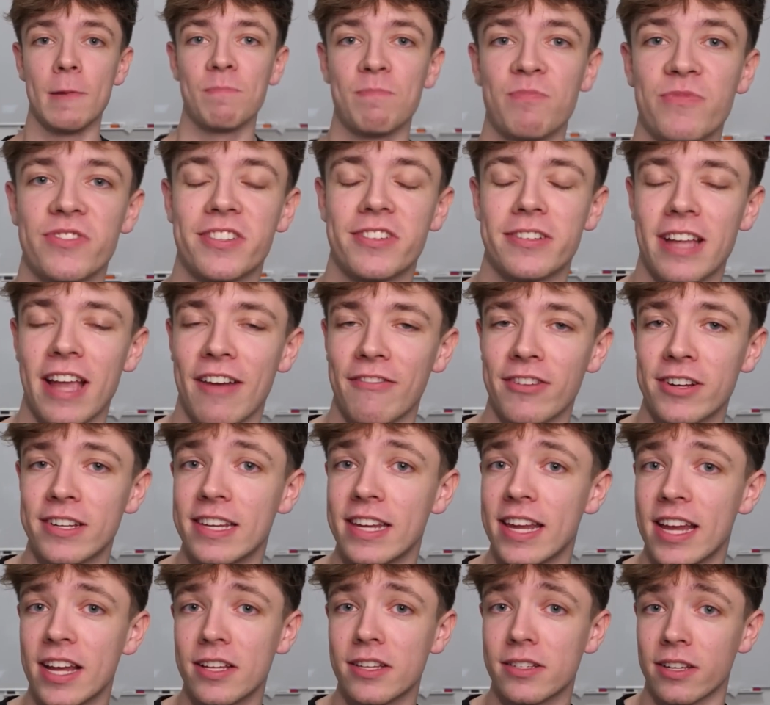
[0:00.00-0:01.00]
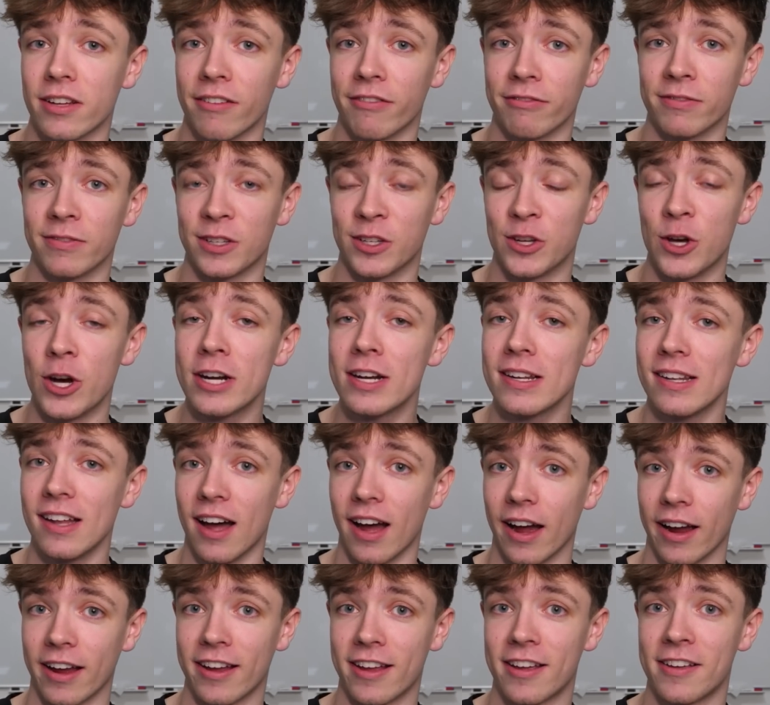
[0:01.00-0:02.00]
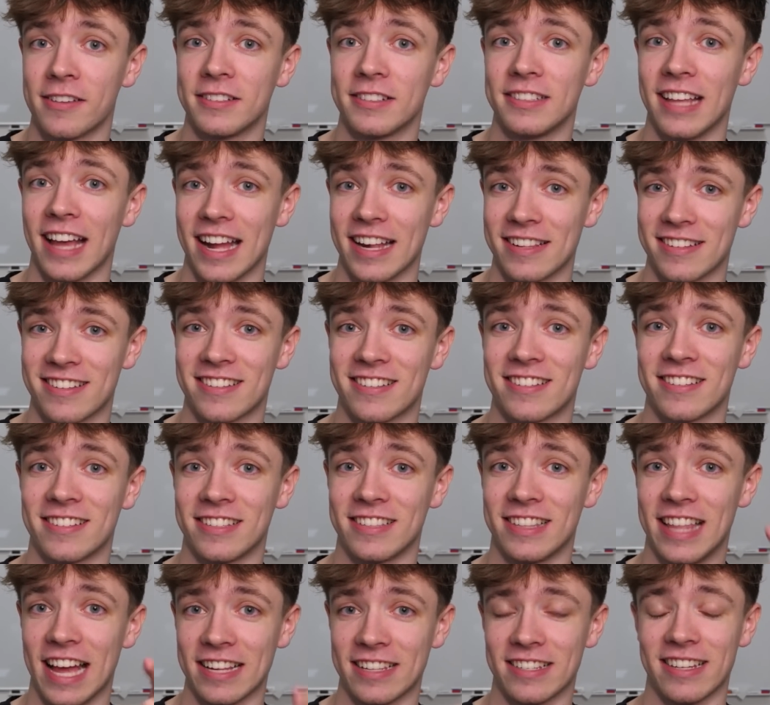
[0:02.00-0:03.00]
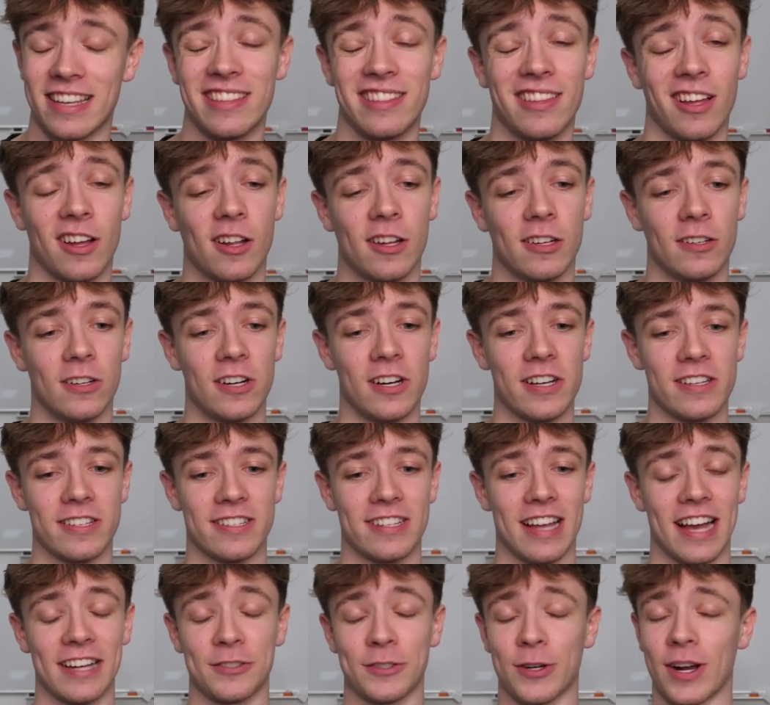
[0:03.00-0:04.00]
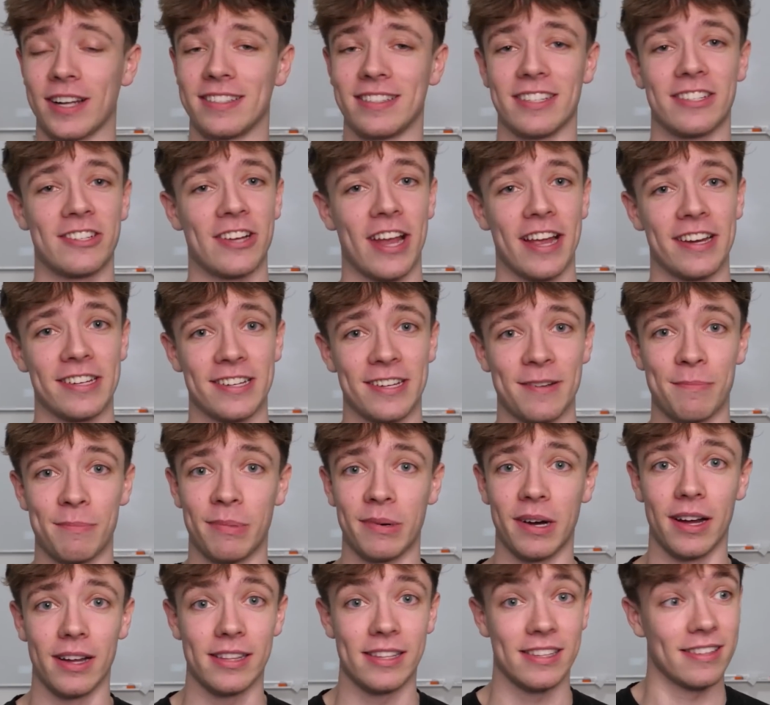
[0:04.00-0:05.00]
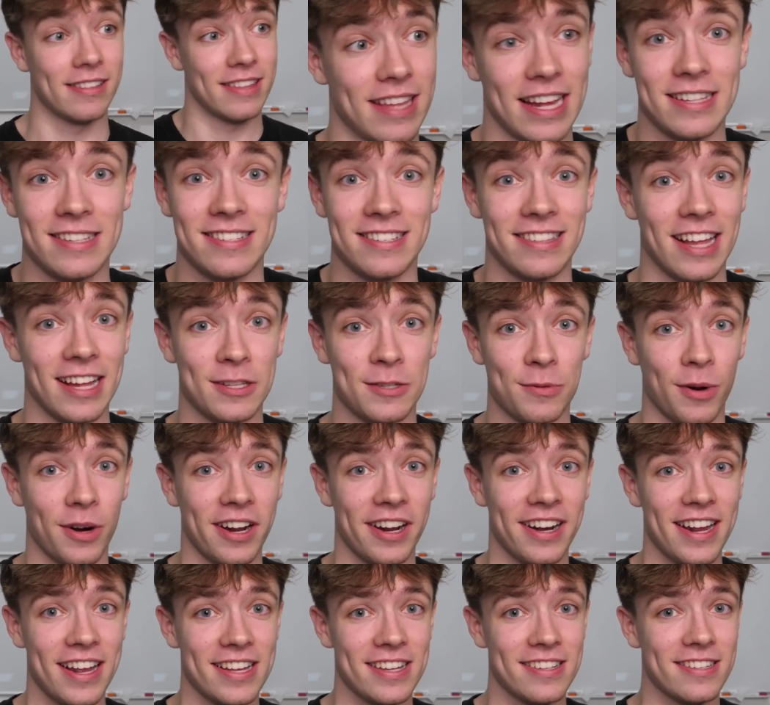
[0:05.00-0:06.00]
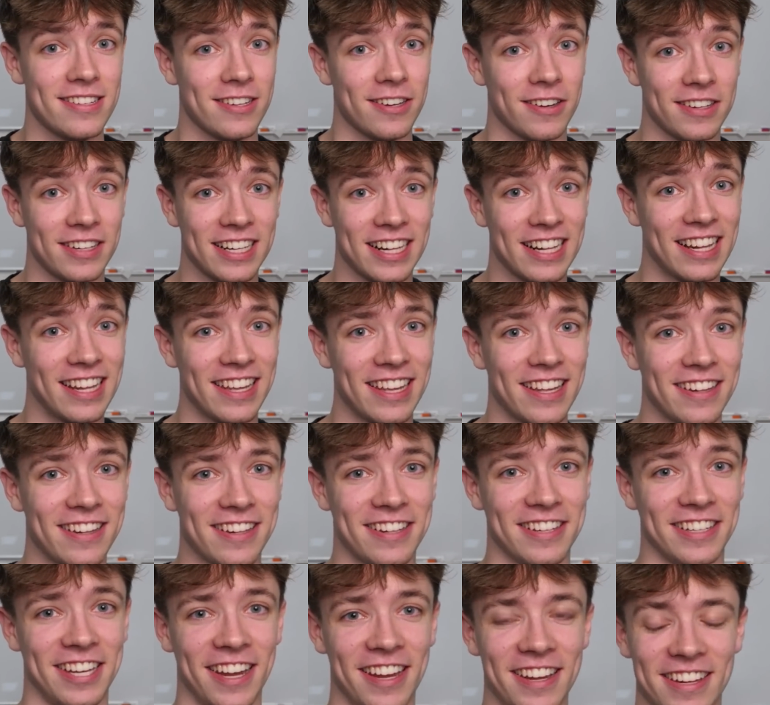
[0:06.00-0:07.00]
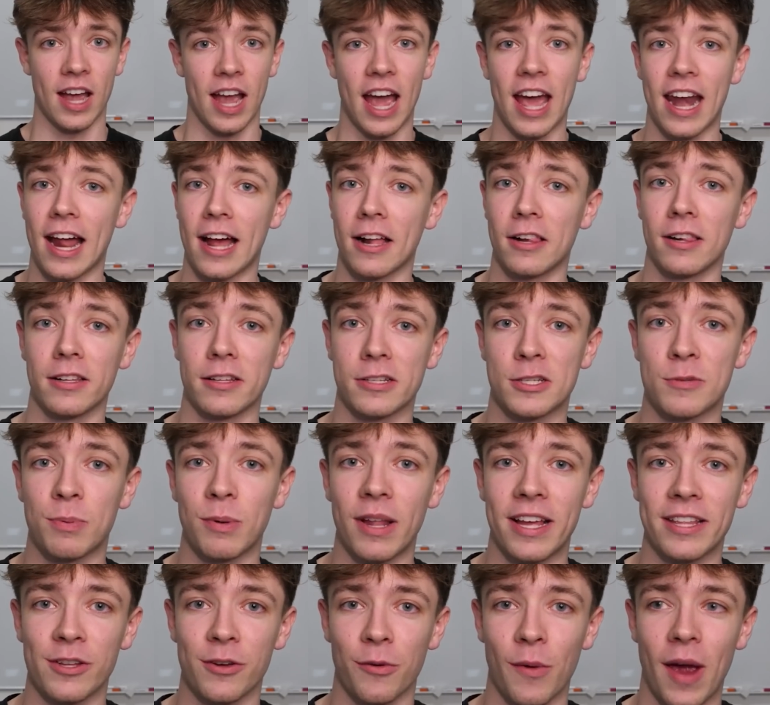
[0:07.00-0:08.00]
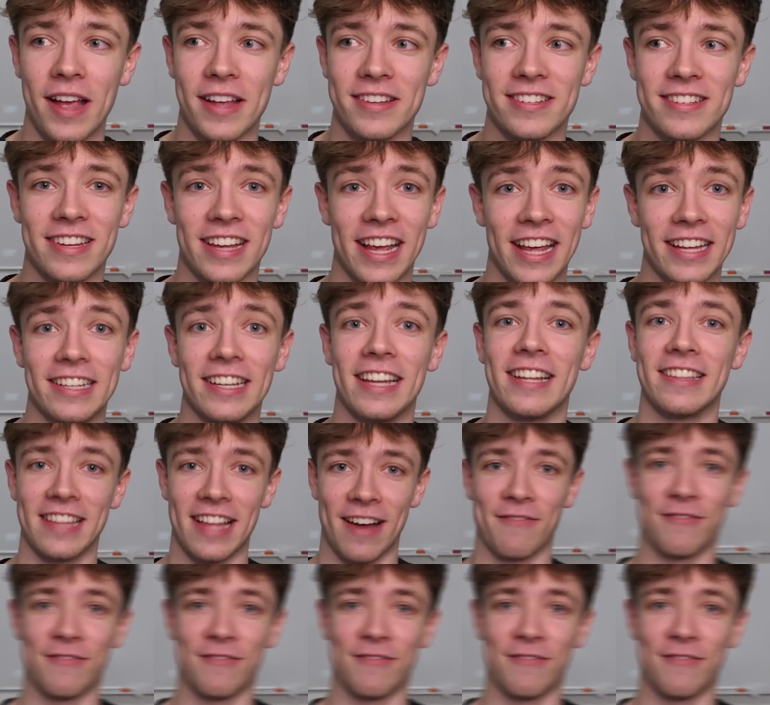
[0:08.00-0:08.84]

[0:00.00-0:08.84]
7 years of good luck. That's in the clause. I tried to change it, but that's what it is. So click it and I'll explain the rest in that